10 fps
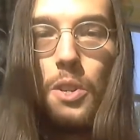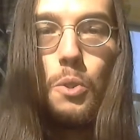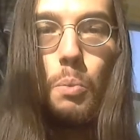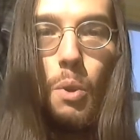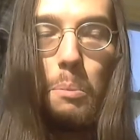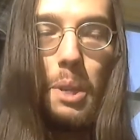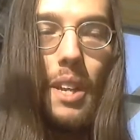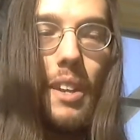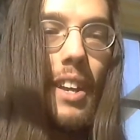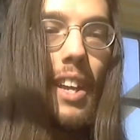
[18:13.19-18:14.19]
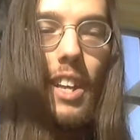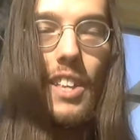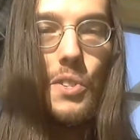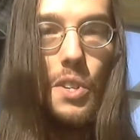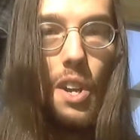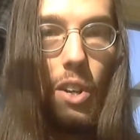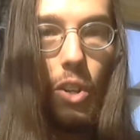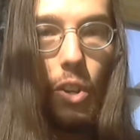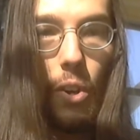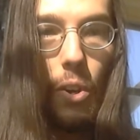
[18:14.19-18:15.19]
This woman, this young
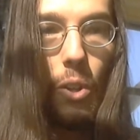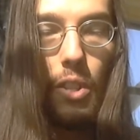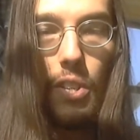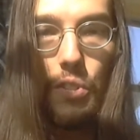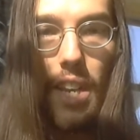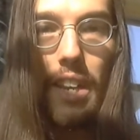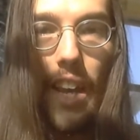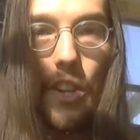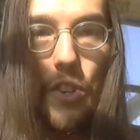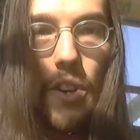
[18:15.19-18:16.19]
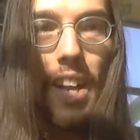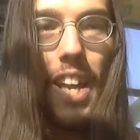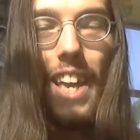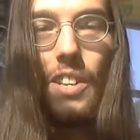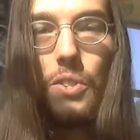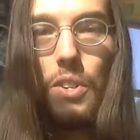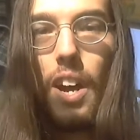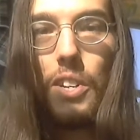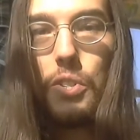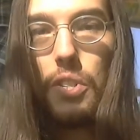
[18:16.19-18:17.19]
girl, this teenager, is
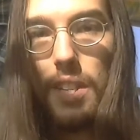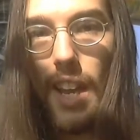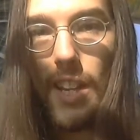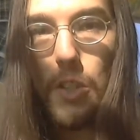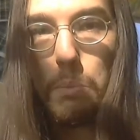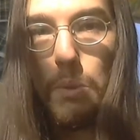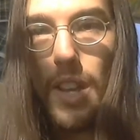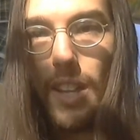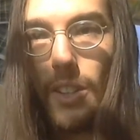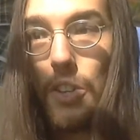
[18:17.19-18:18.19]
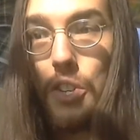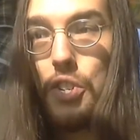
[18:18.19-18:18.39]
not a satanic spree killer.